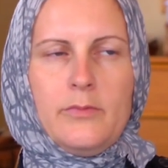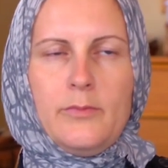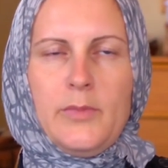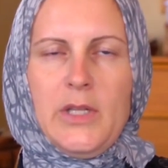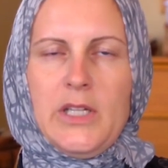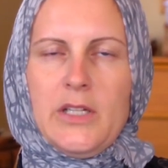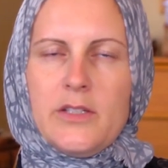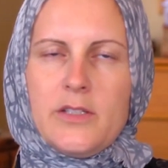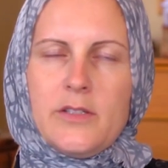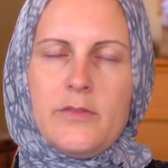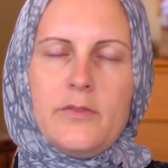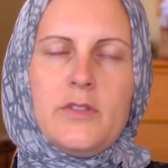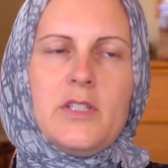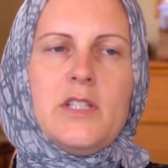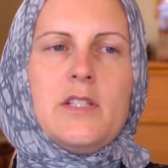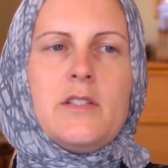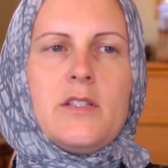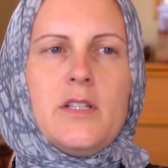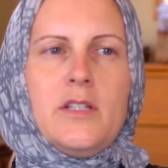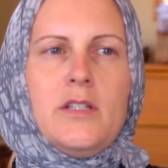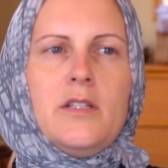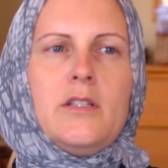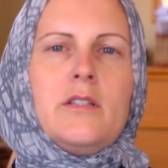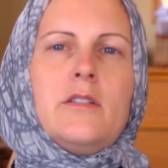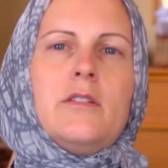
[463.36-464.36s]
because of
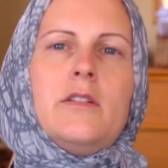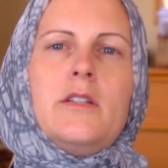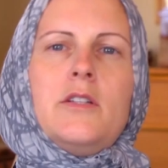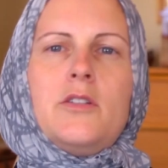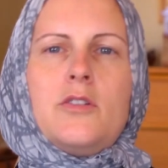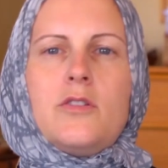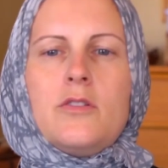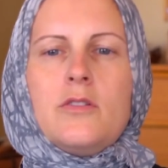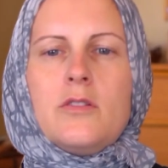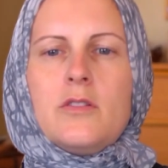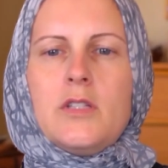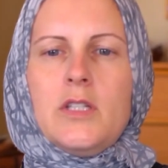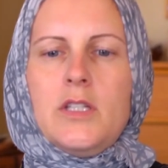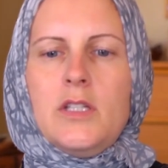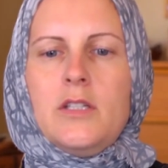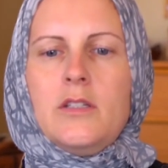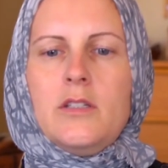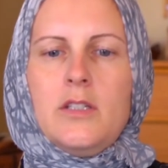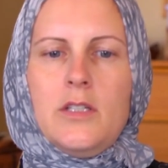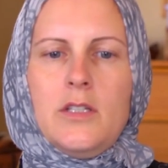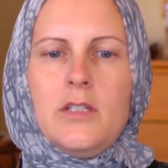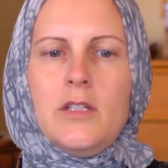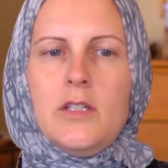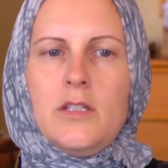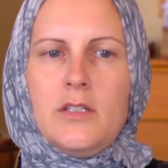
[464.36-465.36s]
this and other issues,
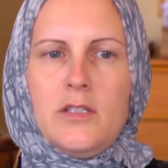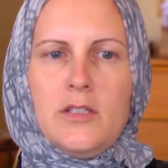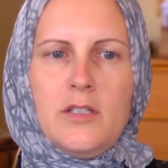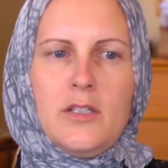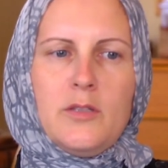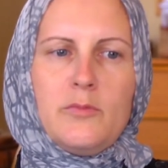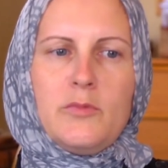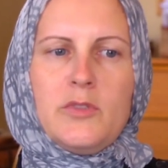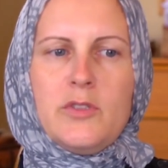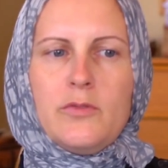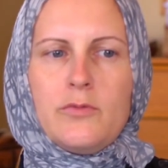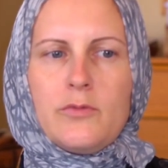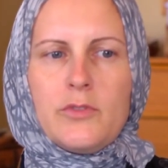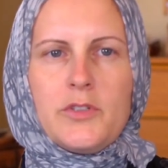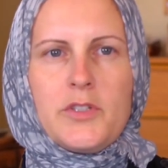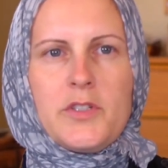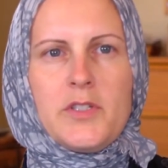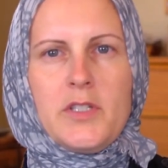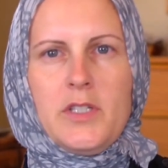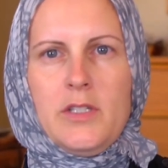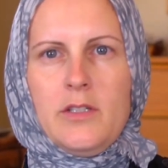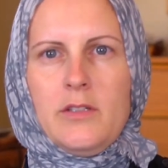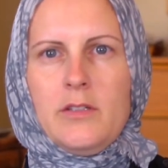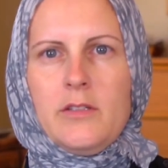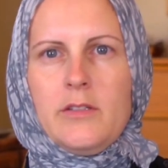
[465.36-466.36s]
they ended up
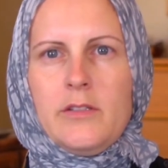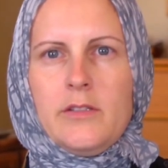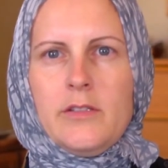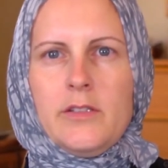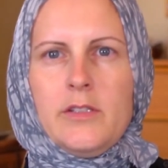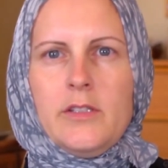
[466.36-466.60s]
divorcing.